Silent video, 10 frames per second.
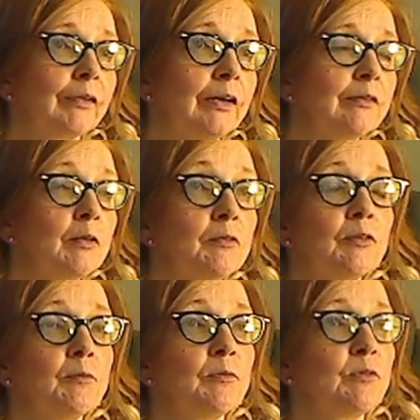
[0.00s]
some of
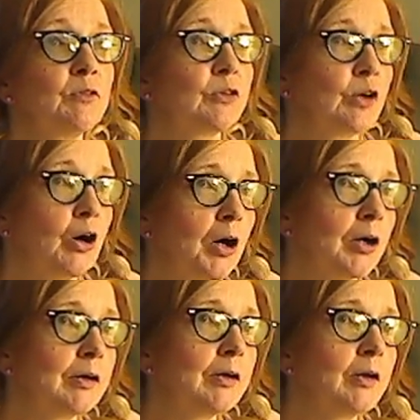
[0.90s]
them
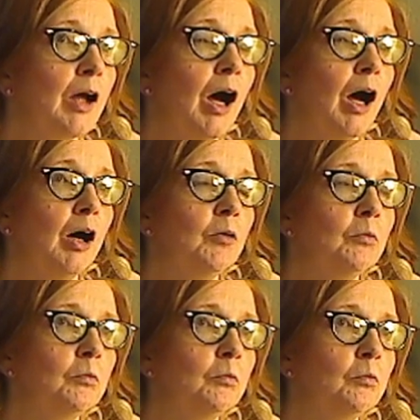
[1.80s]
scarred
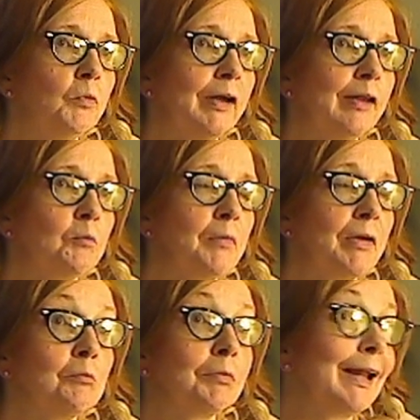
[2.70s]
with
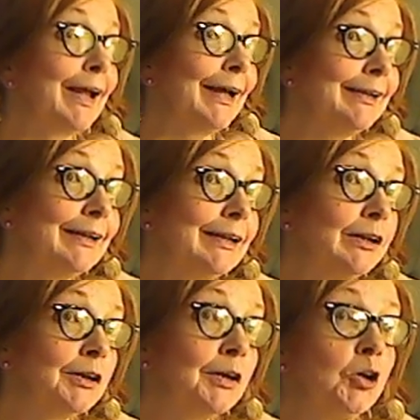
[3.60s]
being
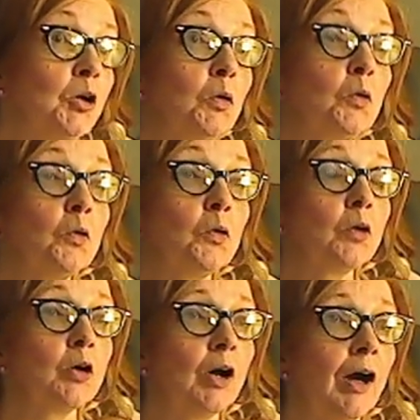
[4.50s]
blinded
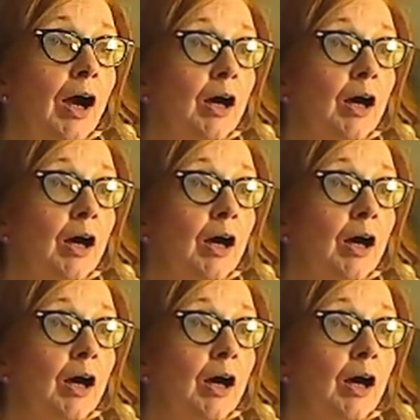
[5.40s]
or